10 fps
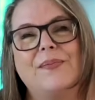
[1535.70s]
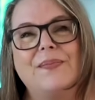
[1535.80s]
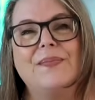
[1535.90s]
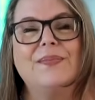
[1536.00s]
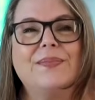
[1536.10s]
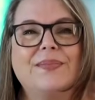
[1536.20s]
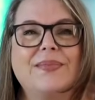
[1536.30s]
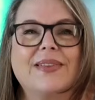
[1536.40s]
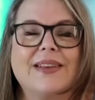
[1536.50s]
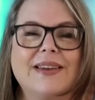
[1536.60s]

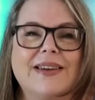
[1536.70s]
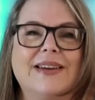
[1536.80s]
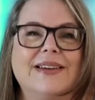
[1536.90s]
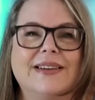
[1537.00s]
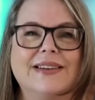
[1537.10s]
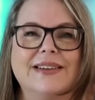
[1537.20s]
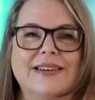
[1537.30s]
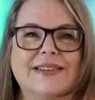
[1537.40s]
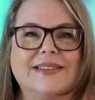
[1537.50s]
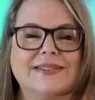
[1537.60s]

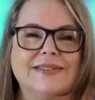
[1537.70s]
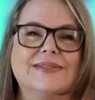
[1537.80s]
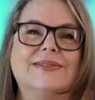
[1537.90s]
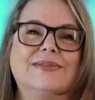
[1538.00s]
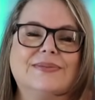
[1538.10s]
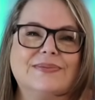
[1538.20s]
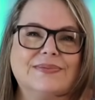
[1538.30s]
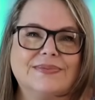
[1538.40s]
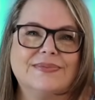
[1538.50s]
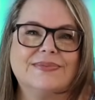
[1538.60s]

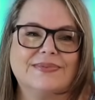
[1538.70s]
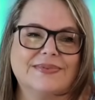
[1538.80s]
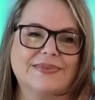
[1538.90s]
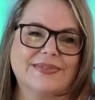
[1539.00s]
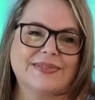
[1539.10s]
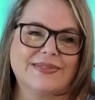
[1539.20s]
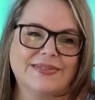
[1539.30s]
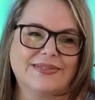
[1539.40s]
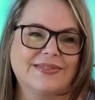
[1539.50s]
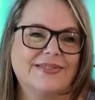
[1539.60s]

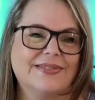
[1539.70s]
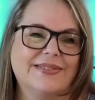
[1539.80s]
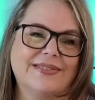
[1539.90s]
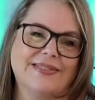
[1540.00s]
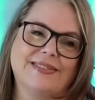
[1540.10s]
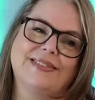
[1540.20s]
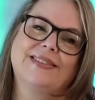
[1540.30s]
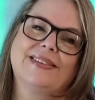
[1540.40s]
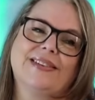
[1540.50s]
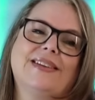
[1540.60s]

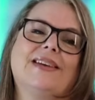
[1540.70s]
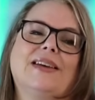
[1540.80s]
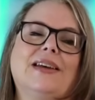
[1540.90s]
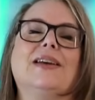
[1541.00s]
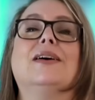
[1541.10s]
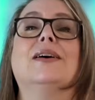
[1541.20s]
[no speech]